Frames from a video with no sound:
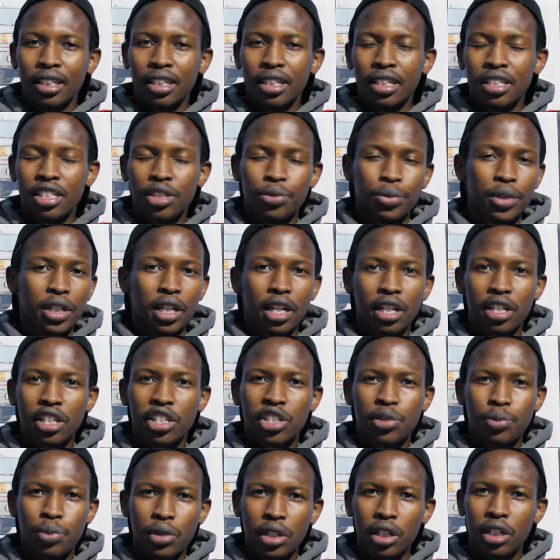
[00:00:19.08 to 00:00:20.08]
It's been an
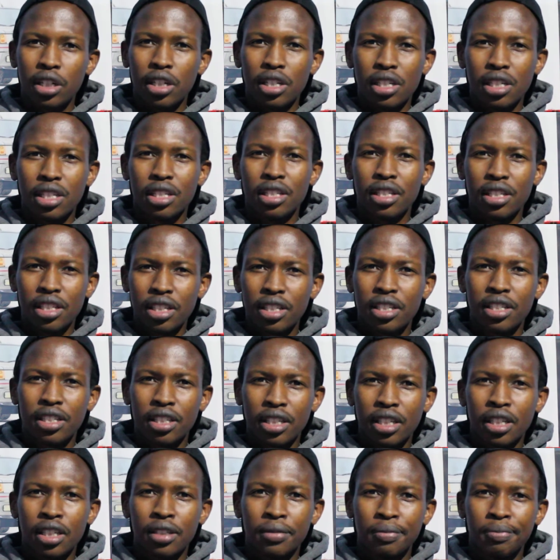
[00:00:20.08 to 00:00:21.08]
experience this
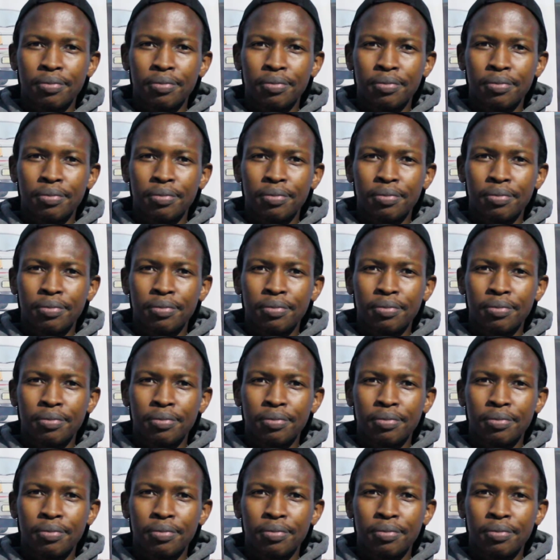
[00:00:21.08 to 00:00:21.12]
year.